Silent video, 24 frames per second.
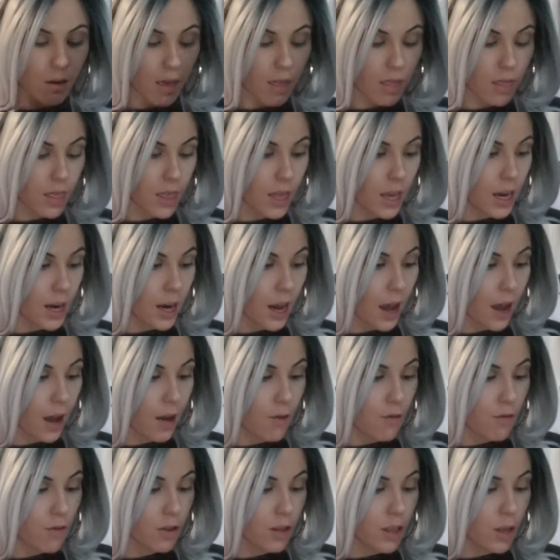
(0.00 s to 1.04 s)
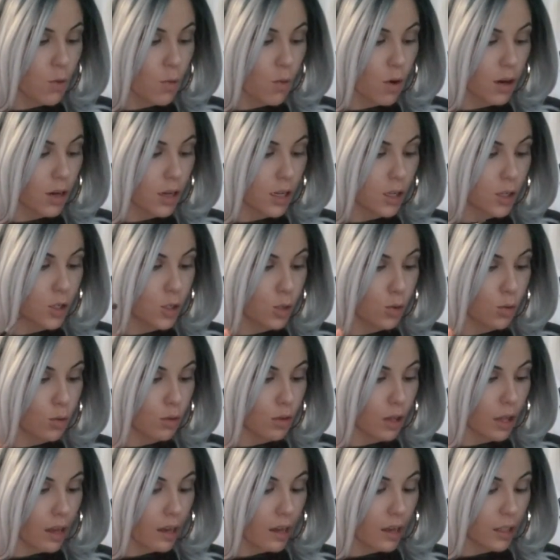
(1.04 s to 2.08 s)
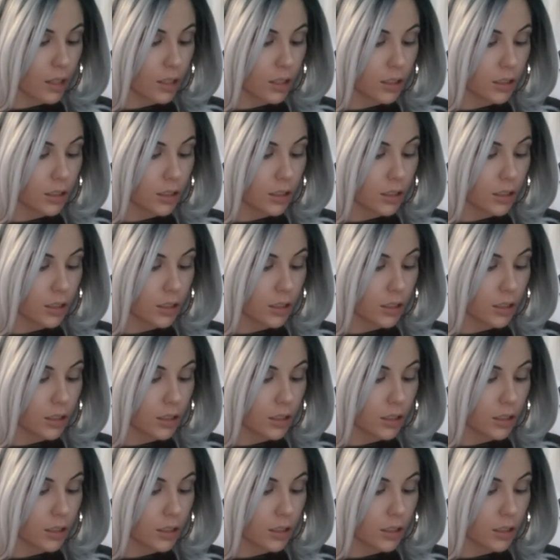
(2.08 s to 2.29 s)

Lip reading: and then I really want to do like,